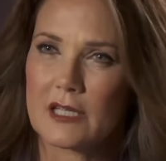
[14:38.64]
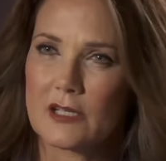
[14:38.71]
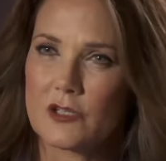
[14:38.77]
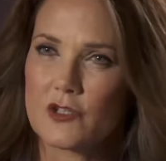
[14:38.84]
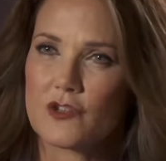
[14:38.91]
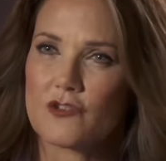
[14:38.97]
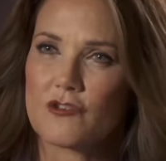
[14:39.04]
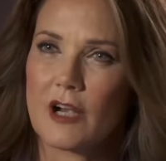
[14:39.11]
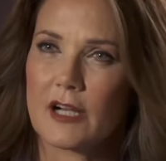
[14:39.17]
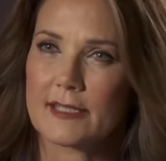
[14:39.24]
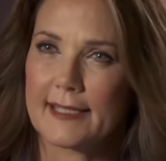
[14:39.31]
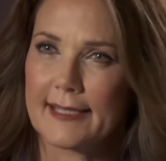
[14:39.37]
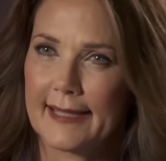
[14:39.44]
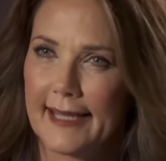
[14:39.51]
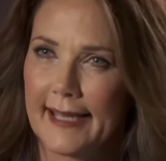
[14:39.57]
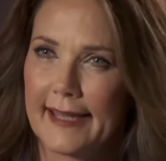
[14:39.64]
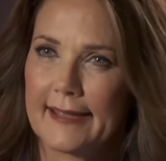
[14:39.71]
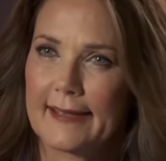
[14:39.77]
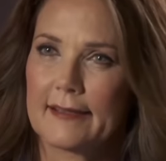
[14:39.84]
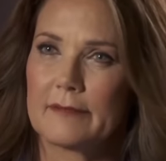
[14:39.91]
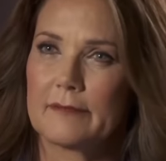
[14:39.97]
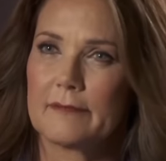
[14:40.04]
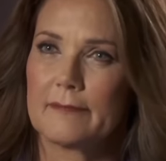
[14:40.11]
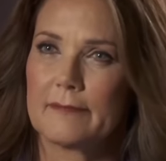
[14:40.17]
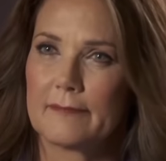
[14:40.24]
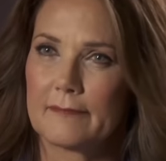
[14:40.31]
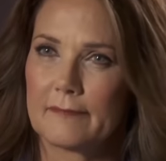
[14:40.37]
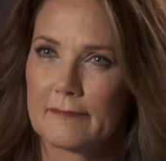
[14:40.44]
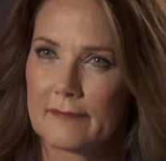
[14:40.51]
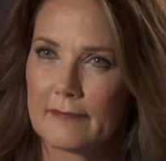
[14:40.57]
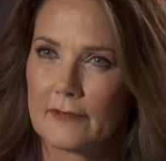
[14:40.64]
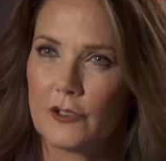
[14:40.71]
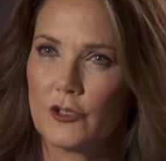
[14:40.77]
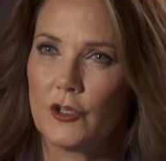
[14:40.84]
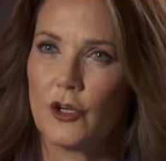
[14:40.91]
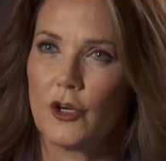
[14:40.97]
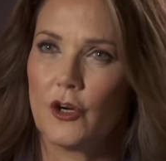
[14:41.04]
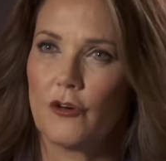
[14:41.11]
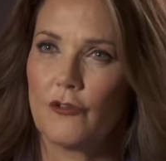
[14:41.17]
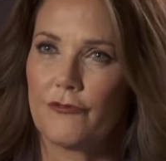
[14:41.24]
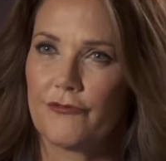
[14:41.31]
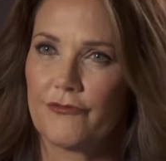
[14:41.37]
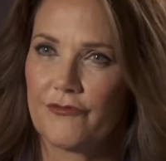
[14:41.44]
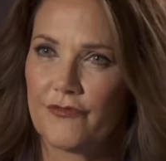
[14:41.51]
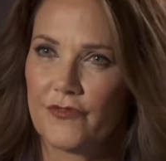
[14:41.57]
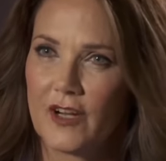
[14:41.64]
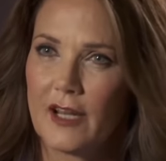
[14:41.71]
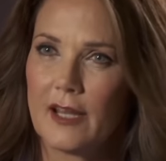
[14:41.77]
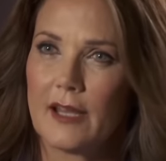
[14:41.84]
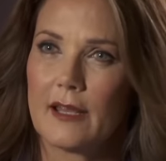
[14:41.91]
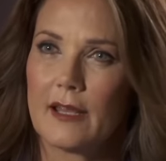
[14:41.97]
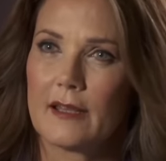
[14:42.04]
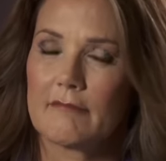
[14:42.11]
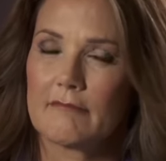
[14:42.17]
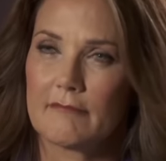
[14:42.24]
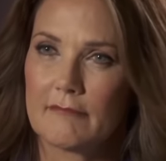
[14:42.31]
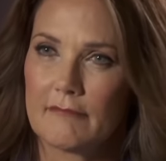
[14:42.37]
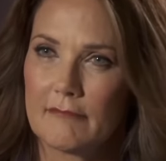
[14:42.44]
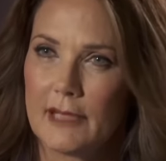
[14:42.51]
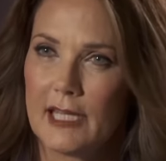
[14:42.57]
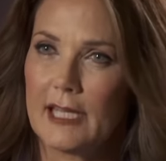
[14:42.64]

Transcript: In the comics, they showed how the Amazon women were controlled by men,